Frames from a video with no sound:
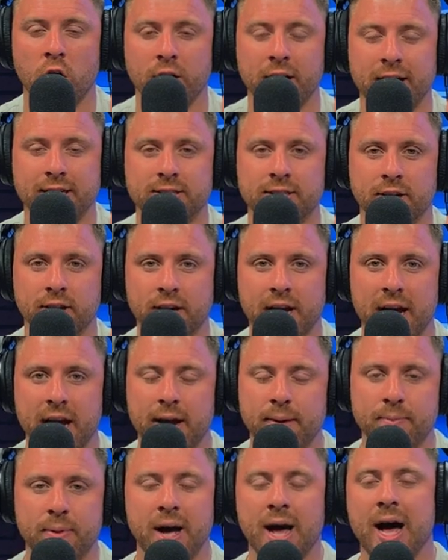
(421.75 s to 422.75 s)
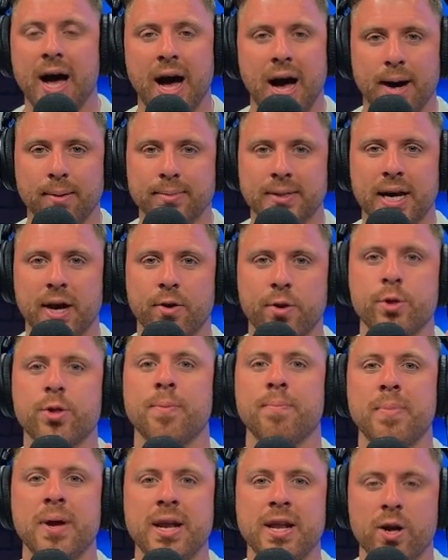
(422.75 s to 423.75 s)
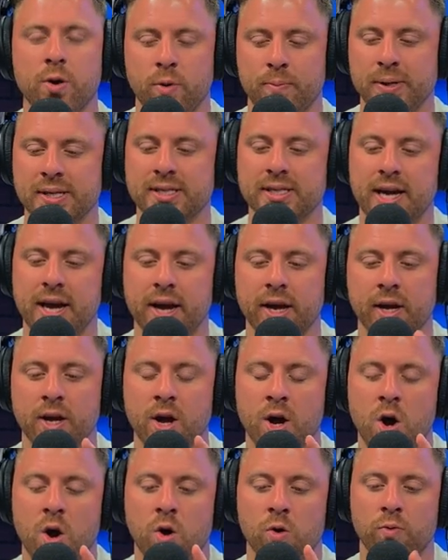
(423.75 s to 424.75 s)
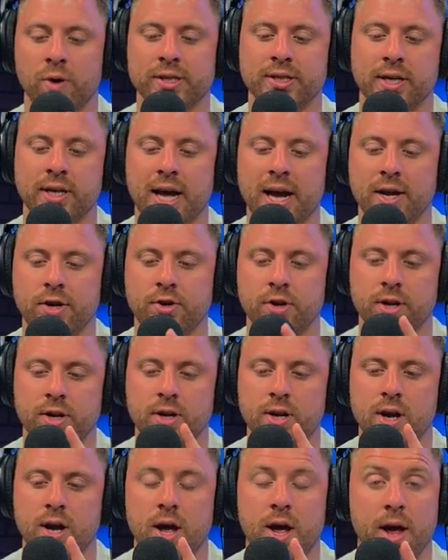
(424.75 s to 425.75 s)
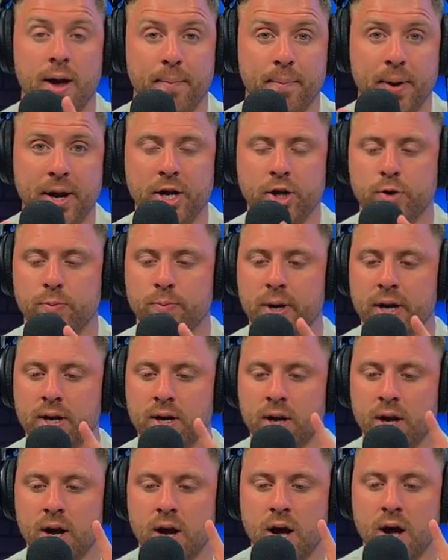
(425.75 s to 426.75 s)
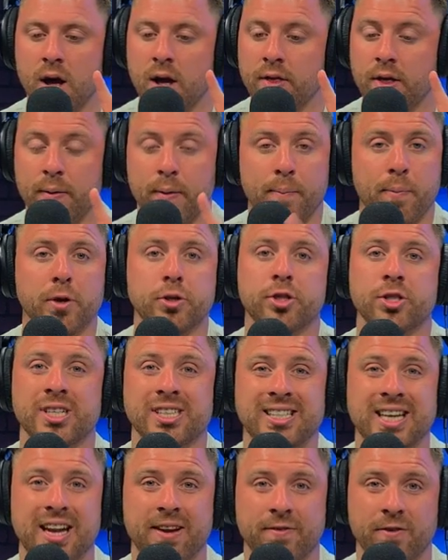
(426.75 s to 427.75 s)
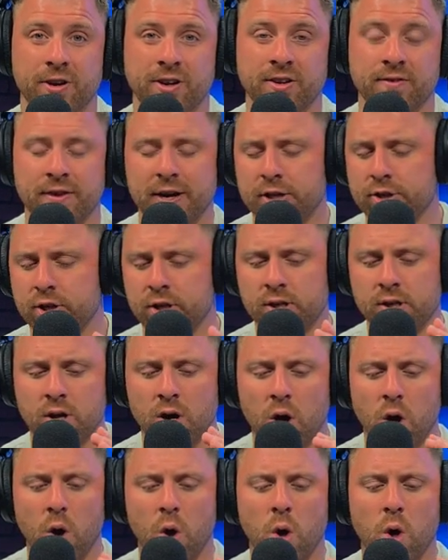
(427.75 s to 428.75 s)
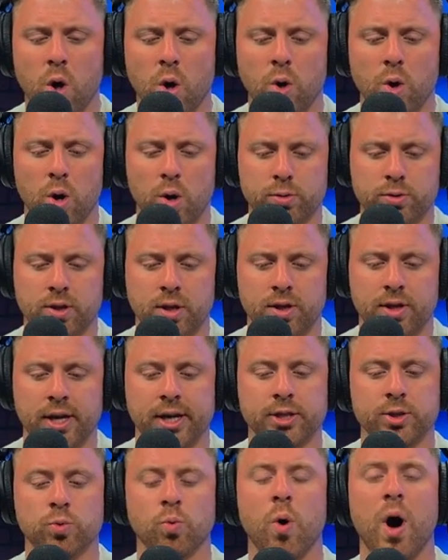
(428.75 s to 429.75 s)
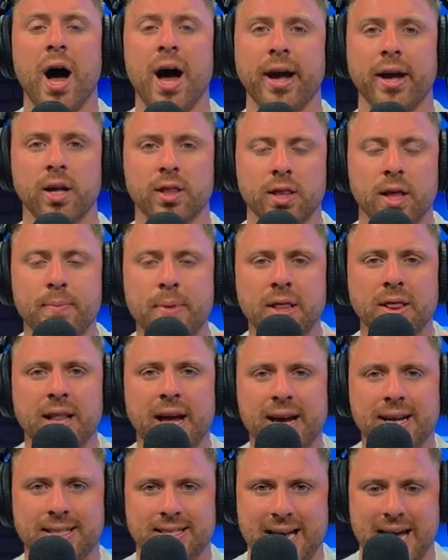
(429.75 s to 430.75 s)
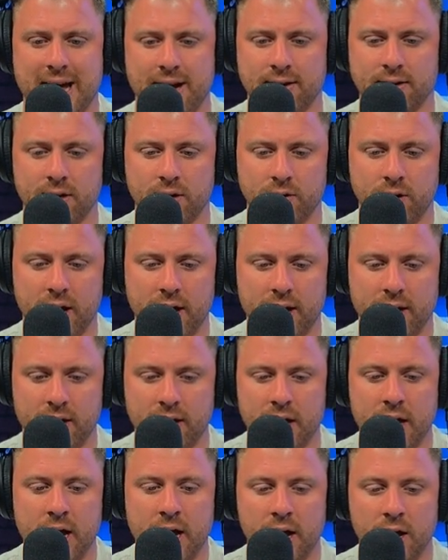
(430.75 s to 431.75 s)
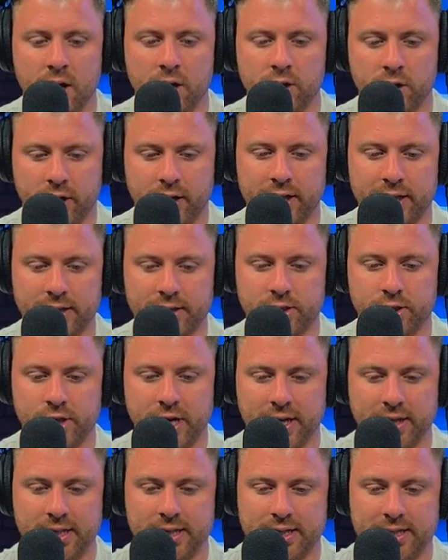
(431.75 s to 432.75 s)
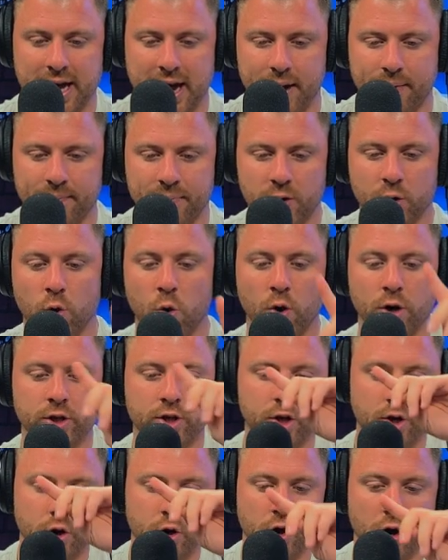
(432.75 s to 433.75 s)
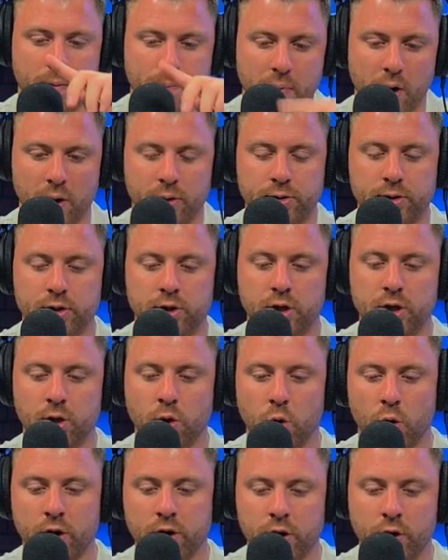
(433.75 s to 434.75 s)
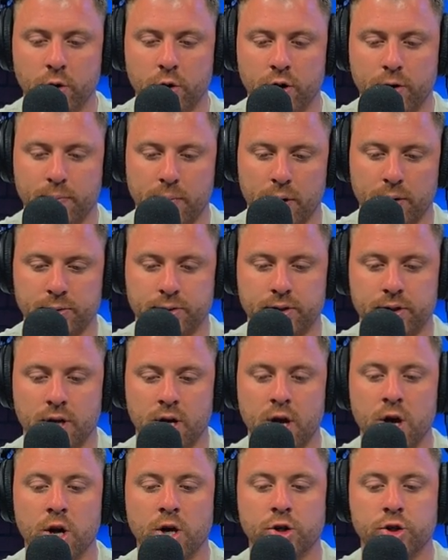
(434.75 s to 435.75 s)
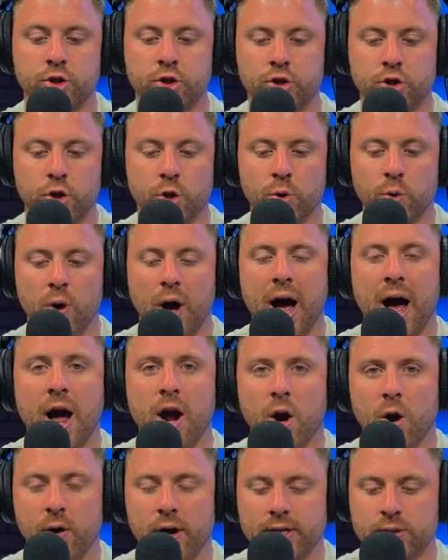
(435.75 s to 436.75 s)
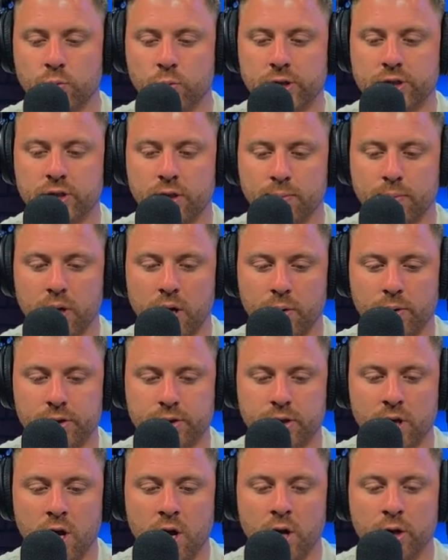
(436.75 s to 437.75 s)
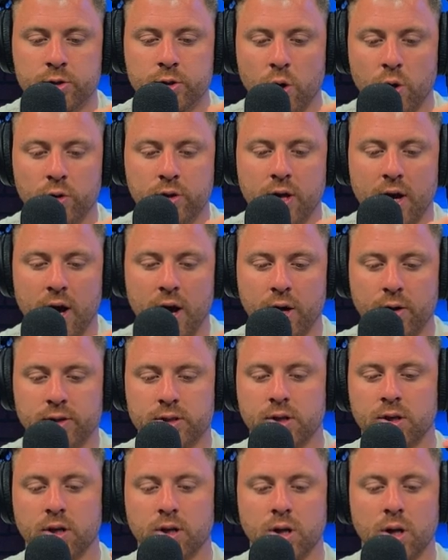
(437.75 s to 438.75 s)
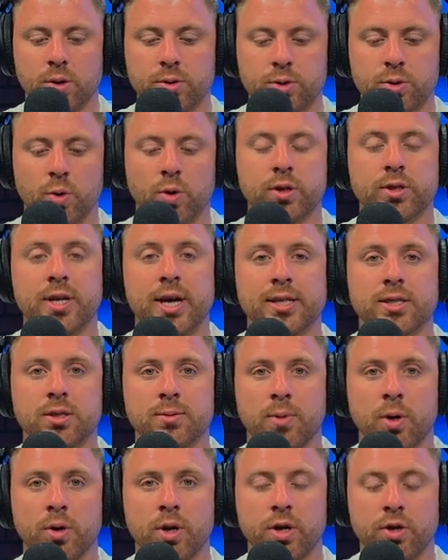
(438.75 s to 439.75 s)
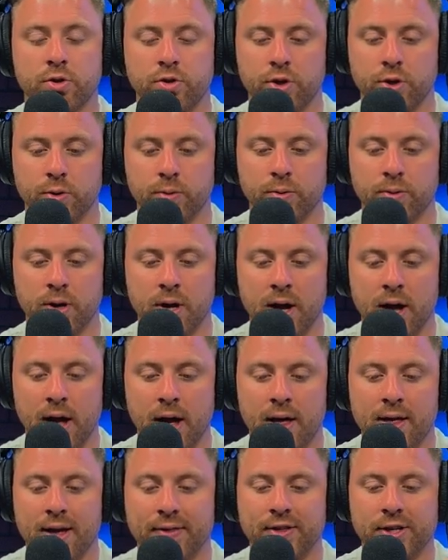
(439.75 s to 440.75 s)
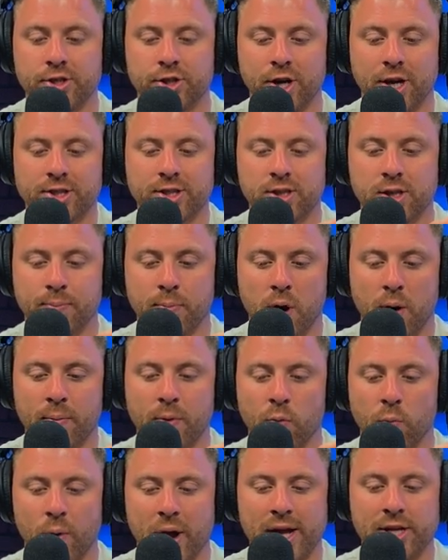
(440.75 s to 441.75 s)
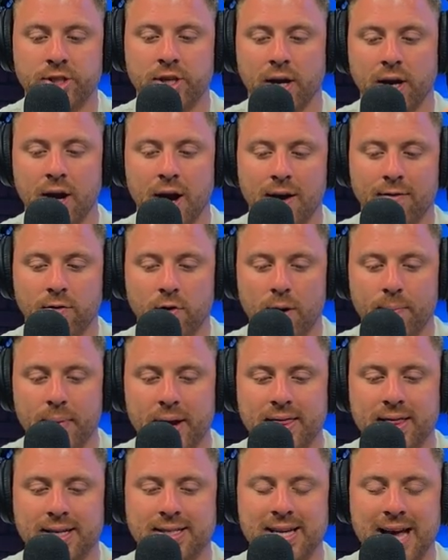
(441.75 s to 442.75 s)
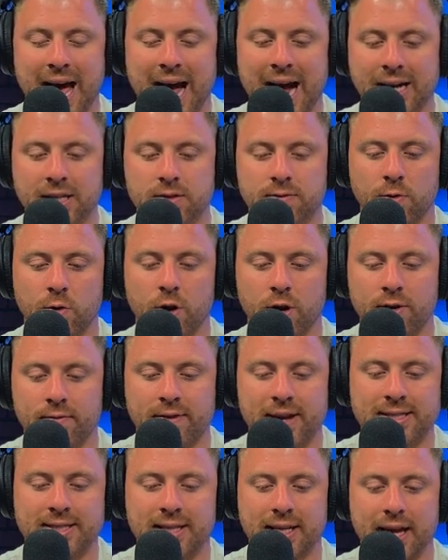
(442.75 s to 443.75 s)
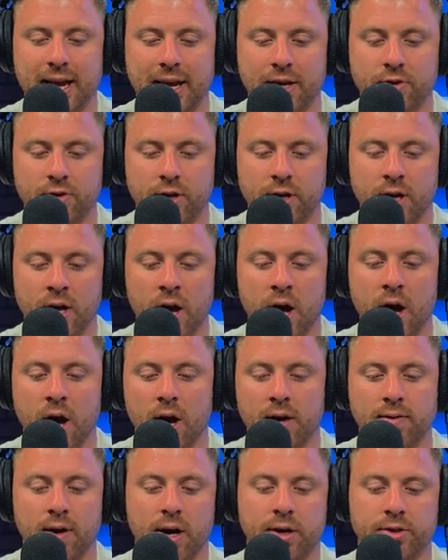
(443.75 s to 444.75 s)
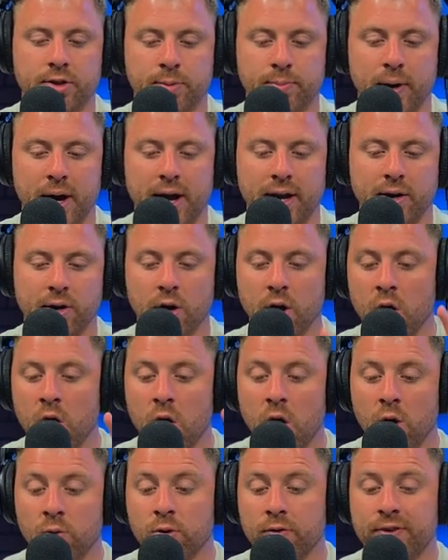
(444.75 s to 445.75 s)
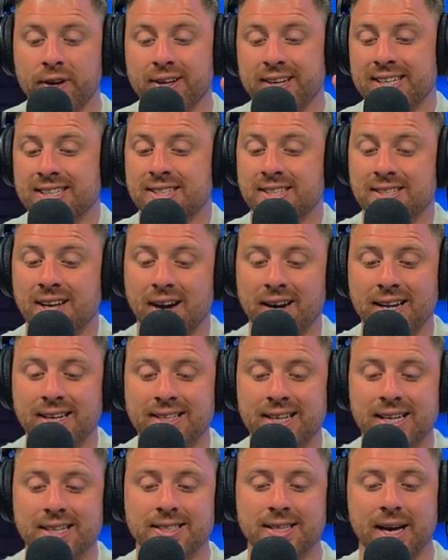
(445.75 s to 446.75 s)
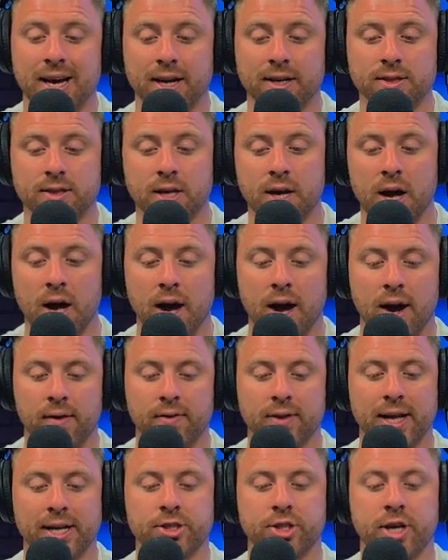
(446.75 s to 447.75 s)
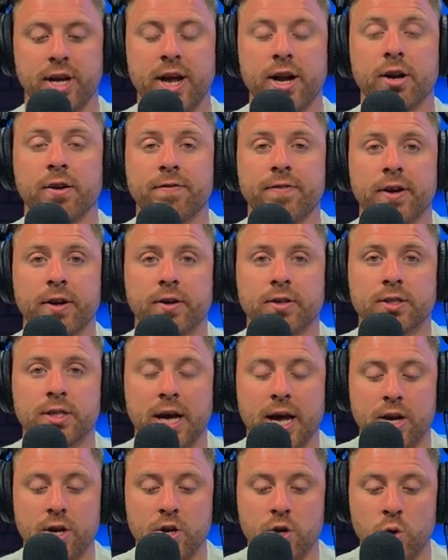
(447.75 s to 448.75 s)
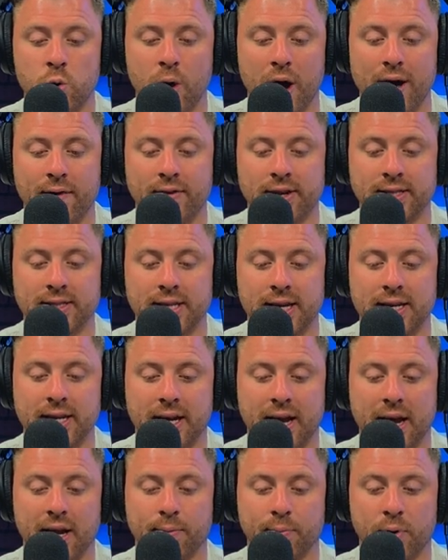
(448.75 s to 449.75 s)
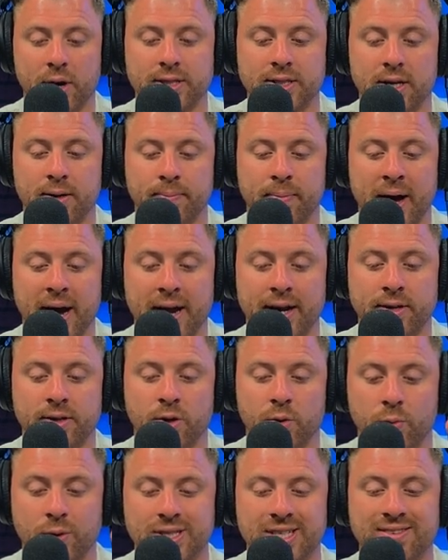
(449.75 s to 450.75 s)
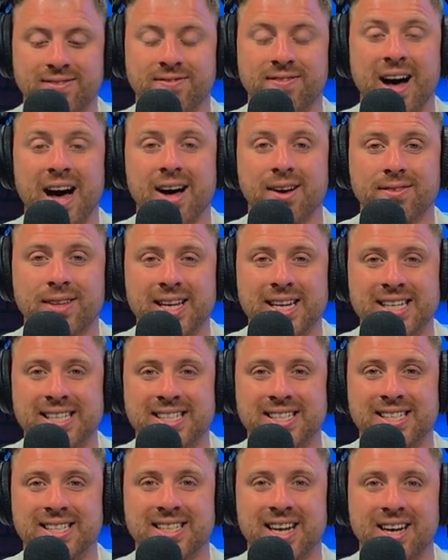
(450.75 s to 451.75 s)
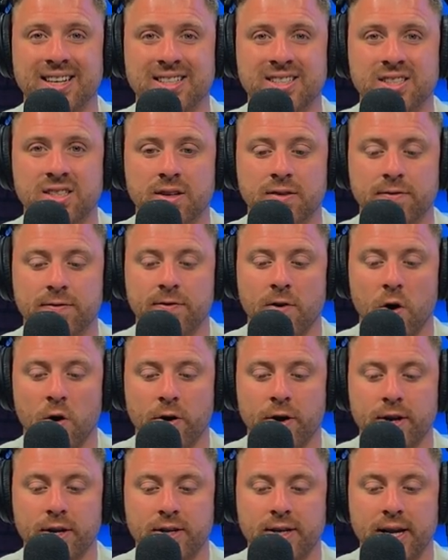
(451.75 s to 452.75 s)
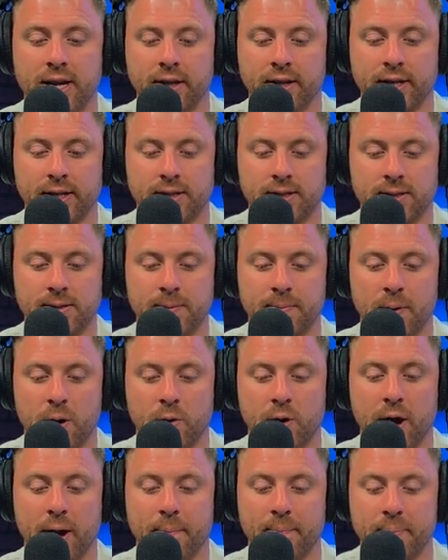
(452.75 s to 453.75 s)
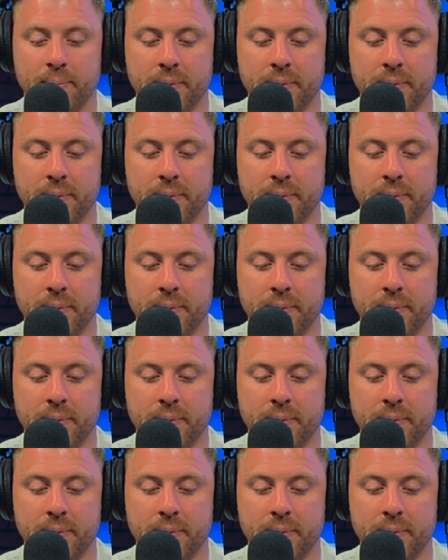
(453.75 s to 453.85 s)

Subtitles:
next to their name, I'm telling you, the media would be saying resignation, impeachment. They'd be pushing the Senate for conviction. Whole host of things. Why? Let me lay it down, okay? Look at this. Check this out. According to the New York Post, two IRS whistleblowers told Congress in closed-door testimony in June that the Justice Department waged a cover-up in the tax fraud investigation of Hunter Biden, revealing stunning details of alleged interference and new evidence indicating President Biden was involved in his son's foreign dealings. Okay,